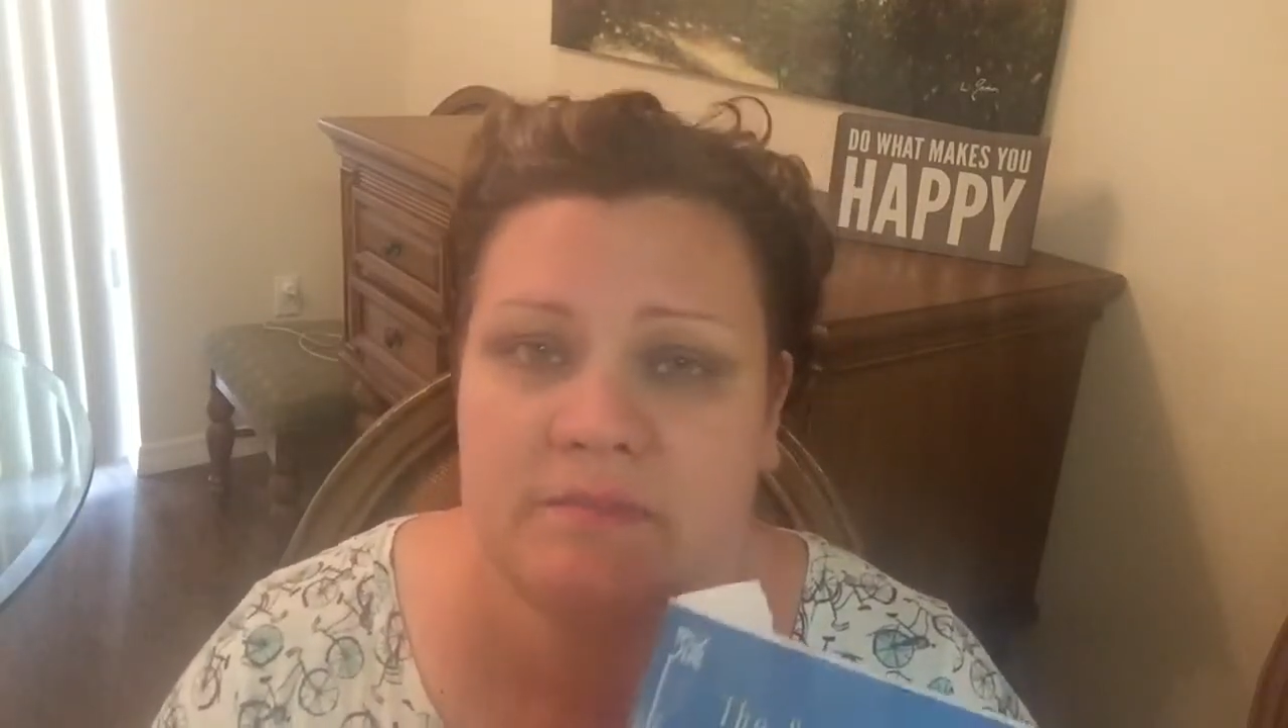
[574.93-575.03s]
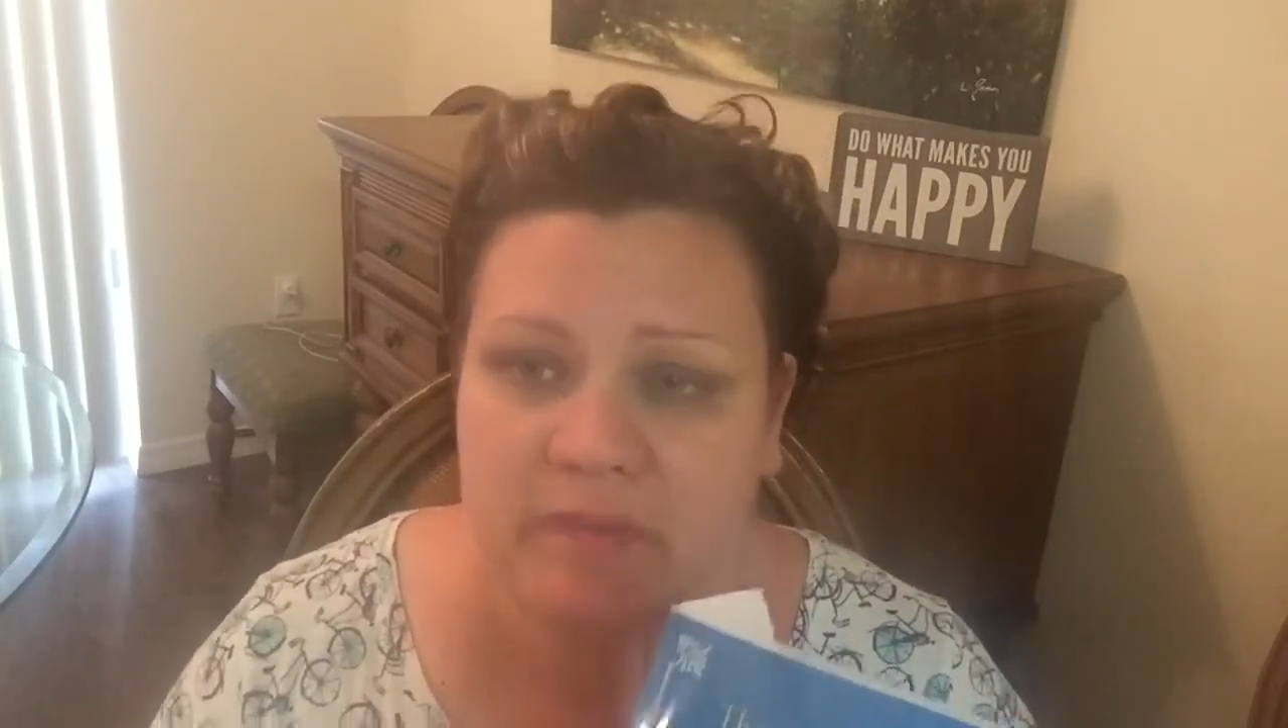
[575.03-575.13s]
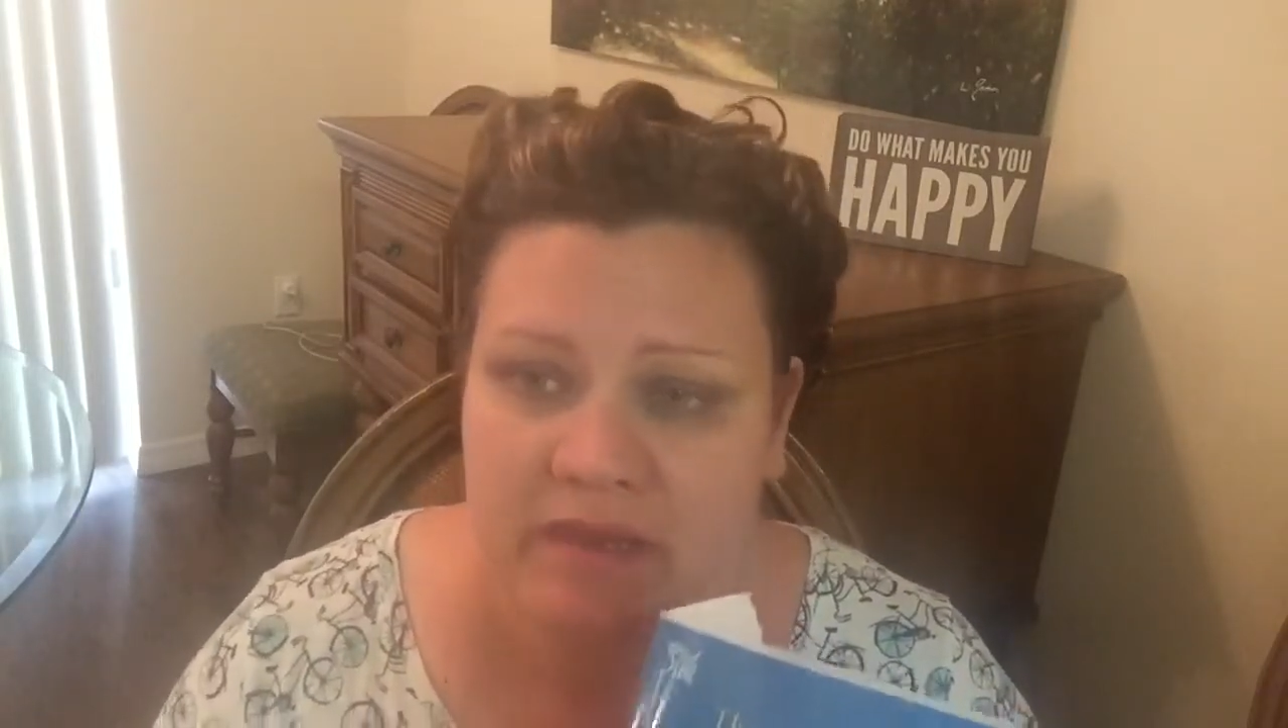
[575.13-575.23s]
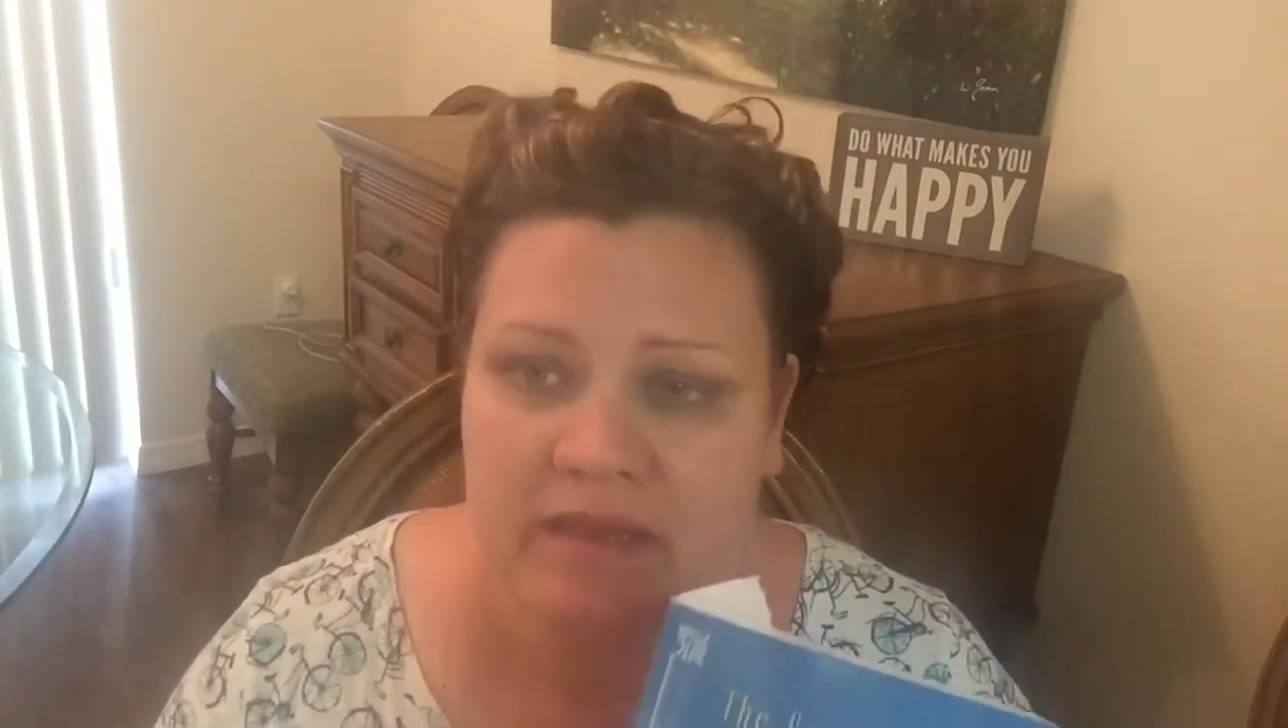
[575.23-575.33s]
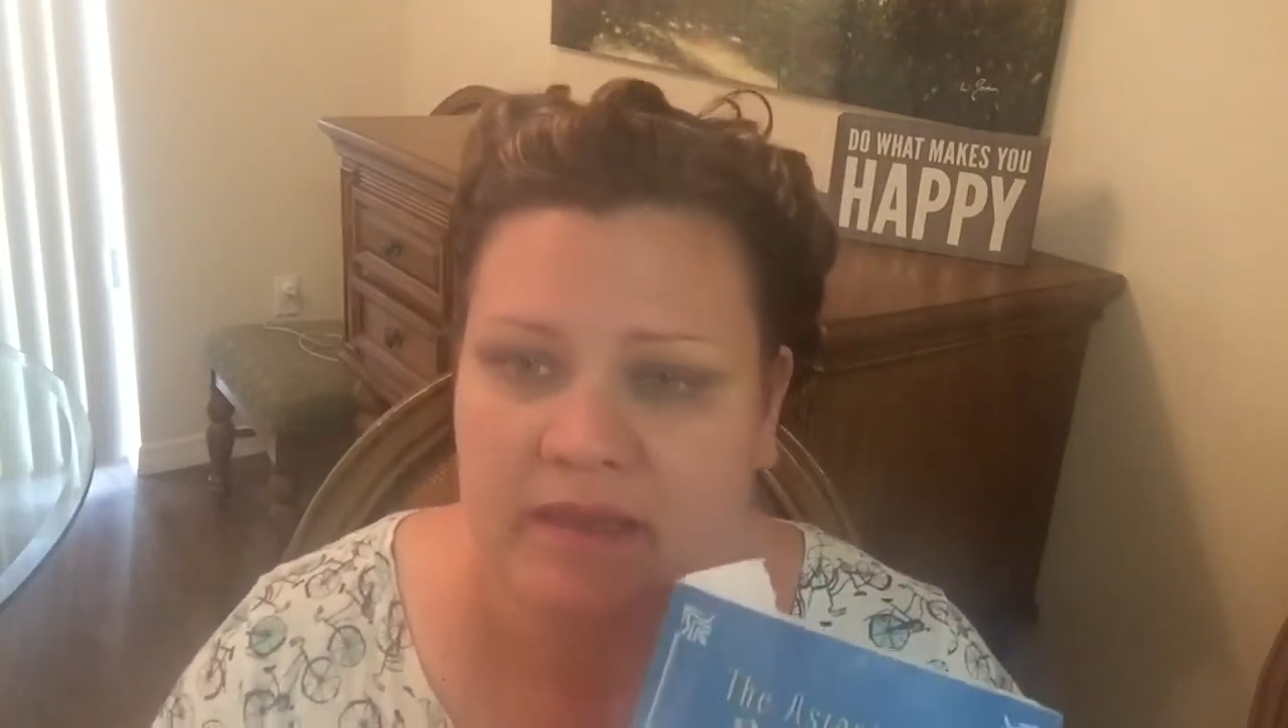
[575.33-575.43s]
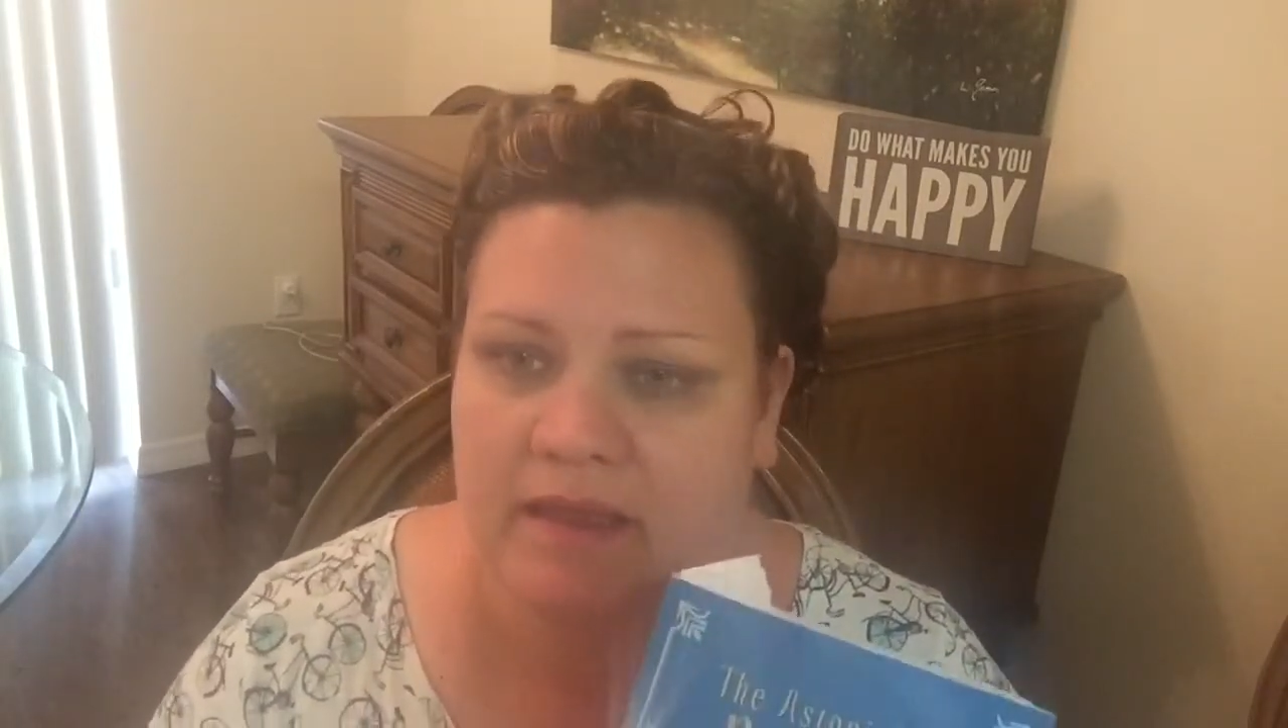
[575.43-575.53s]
to be?